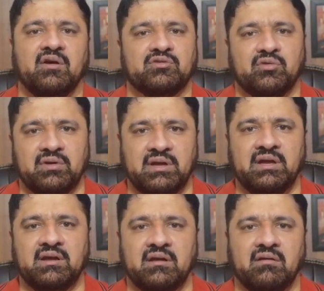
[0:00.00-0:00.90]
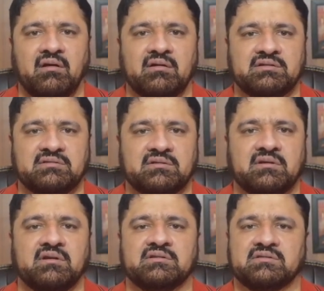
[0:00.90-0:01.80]
So he can ask
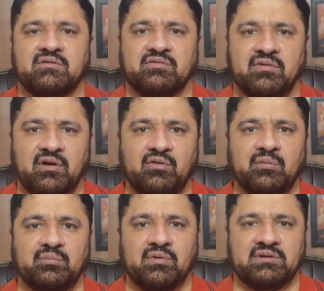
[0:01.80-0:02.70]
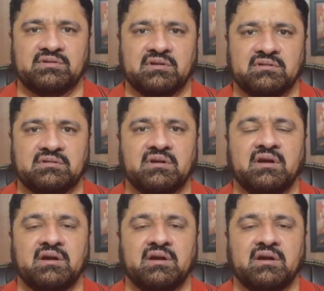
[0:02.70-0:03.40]
some follow-up questions